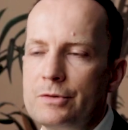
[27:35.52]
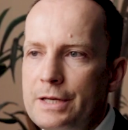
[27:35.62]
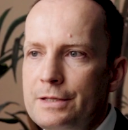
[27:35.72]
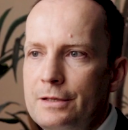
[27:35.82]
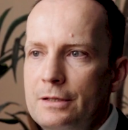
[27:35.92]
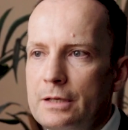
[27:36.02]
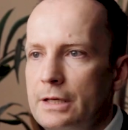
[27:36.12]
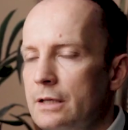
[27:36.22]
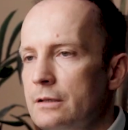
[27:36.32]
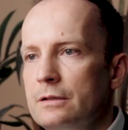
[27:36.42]
or IT,
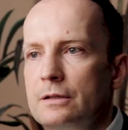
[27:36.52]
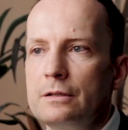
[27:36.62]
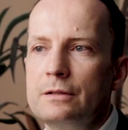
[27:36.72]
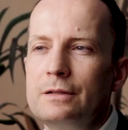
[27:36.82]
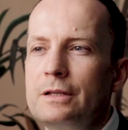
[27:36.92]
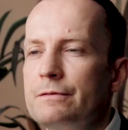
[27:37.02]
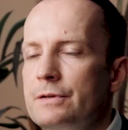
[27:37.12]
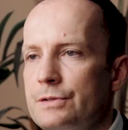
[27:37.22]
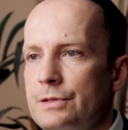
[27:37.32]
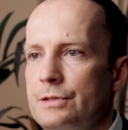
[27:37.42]
again, the
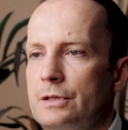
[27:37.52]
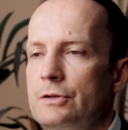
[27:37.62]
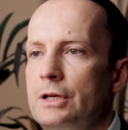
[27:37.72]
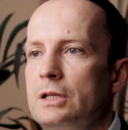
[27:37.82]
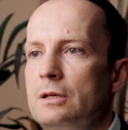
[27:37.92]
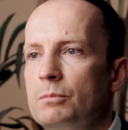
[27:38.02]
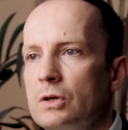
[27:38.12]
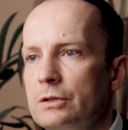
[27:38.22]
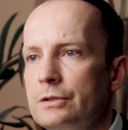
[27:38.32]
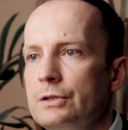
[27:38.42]
differences are getting
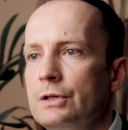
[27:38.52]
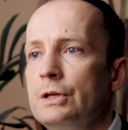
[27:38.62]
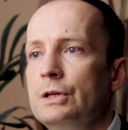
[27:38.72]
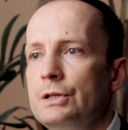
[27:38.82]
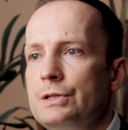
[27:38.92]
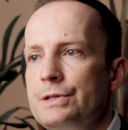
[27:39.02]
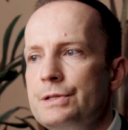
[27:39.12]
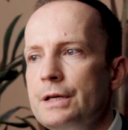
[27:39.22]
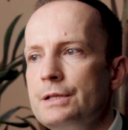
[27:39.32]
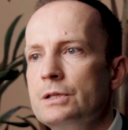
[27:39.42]
blurred
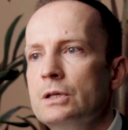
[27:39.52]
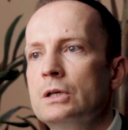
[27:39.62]
these days.